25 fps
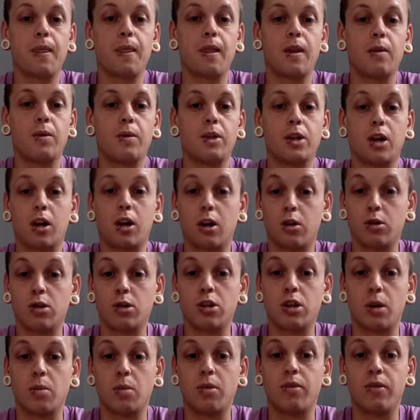which I know
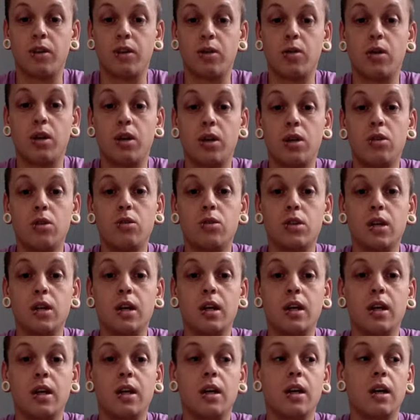some of you are
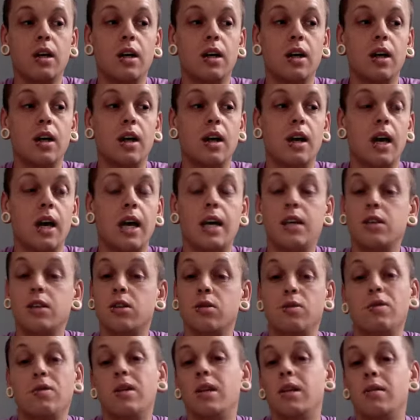using. He's a
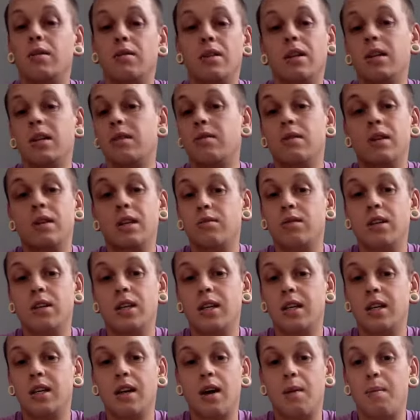really, really, really,
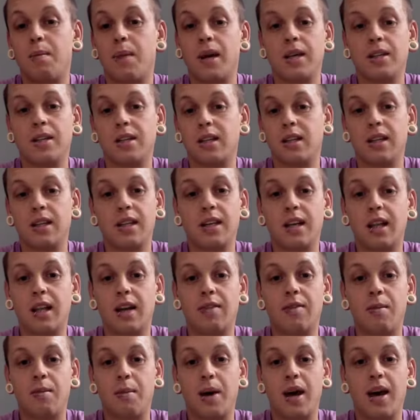really amazingly
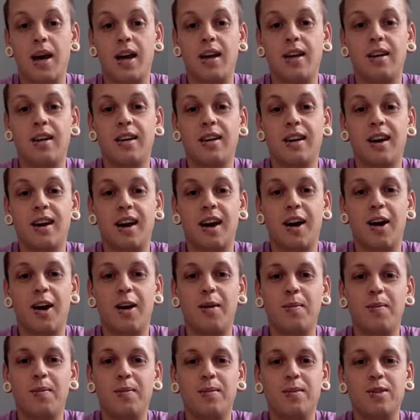clever man.
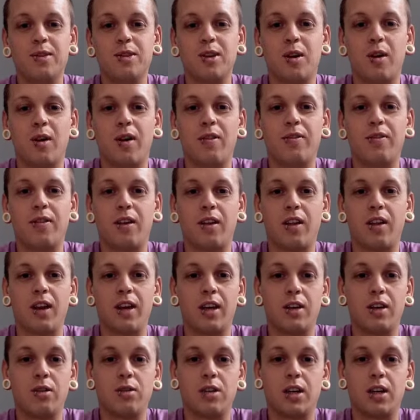So I felt
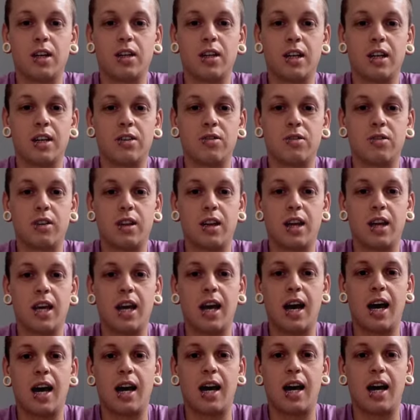like using a dictionary that he
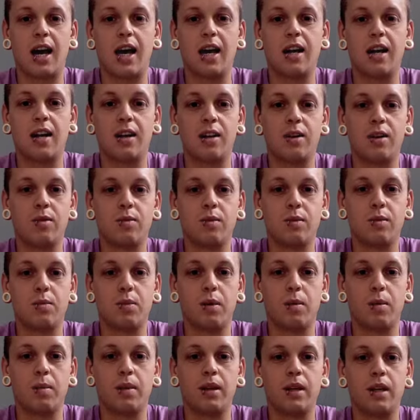had a hand in would
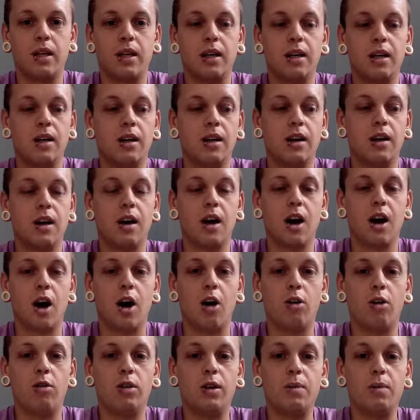probably
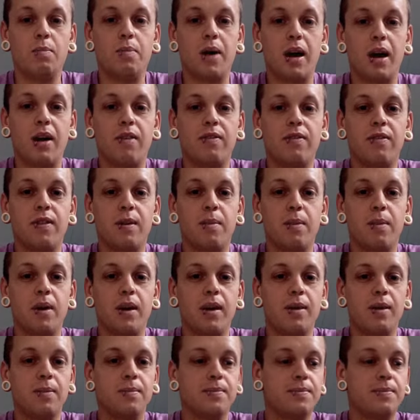only benefit me.